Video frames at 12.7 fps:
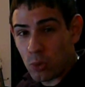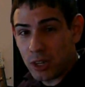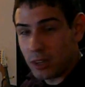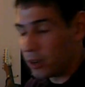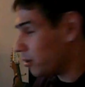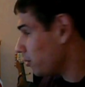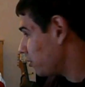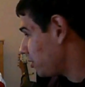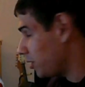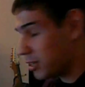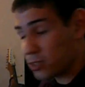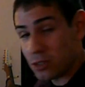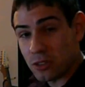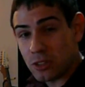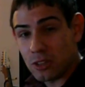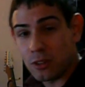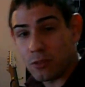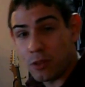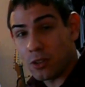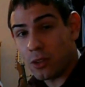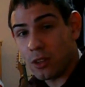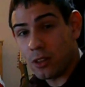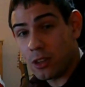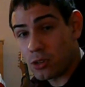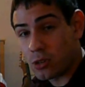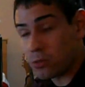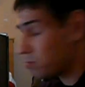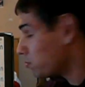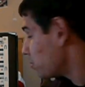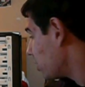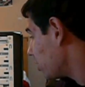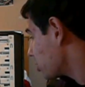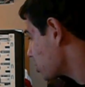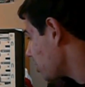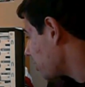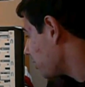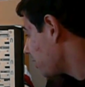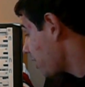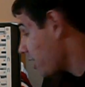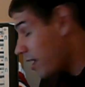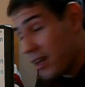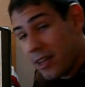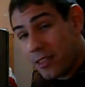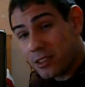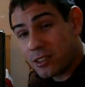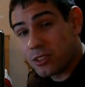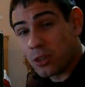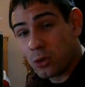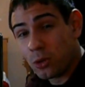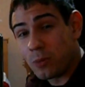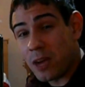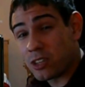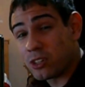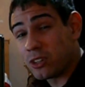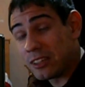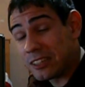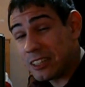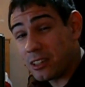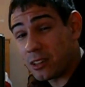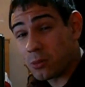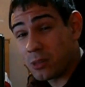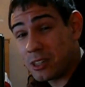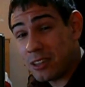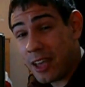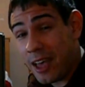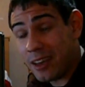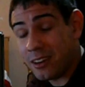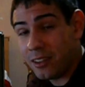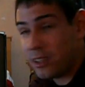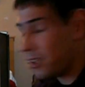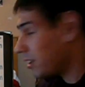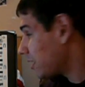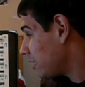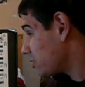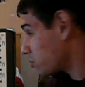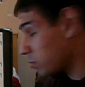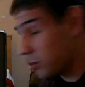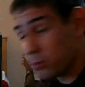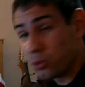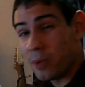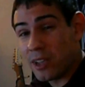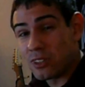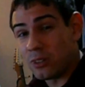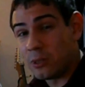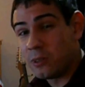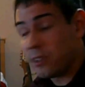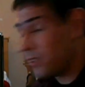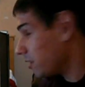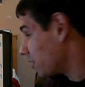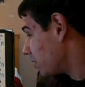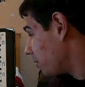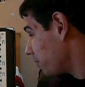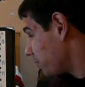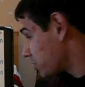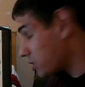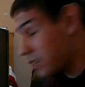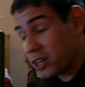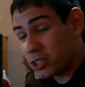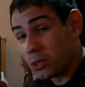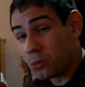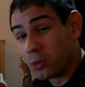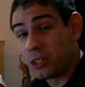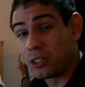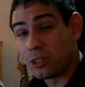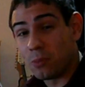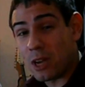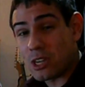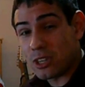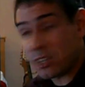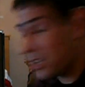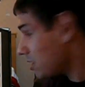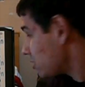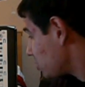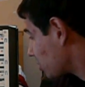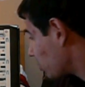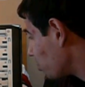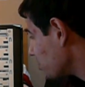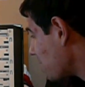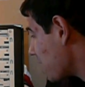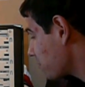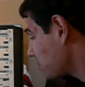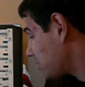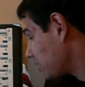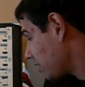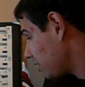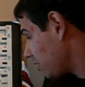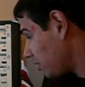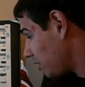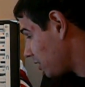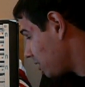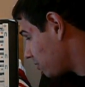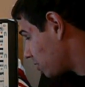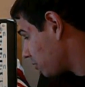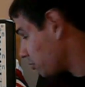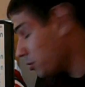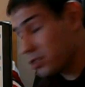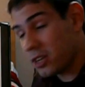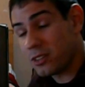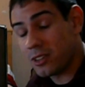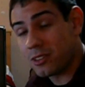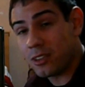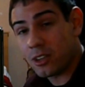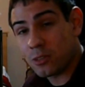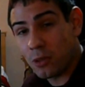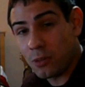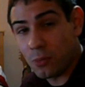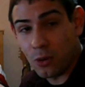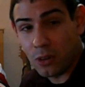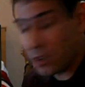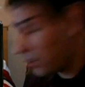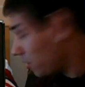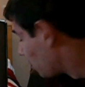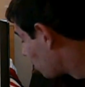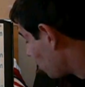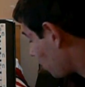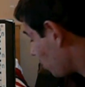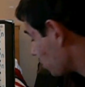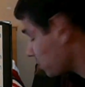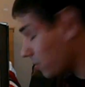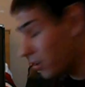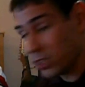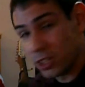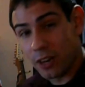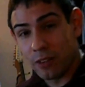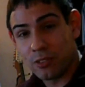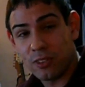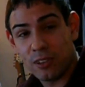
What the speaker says: window, as you can see in the intro shot. This is a Cooler Master Elite 310 case with the blue bezel. This is actually a really good budget case. You can hold everything in it, even a full-size ATX motherboard and a whole host of hard drives.